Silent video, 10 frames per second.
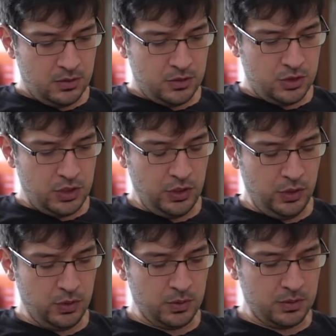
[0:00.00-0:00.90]

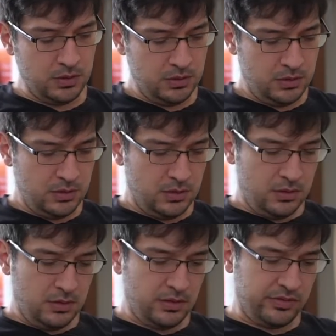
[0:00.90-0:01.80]
to
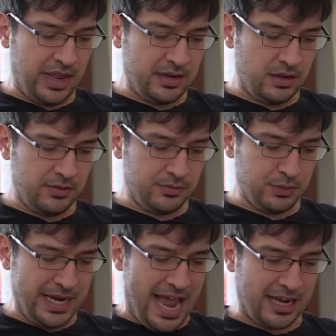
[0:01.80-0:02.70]
the set of
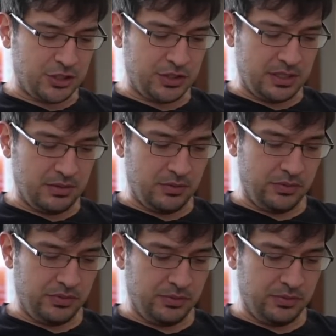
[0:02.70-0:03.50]
reactions.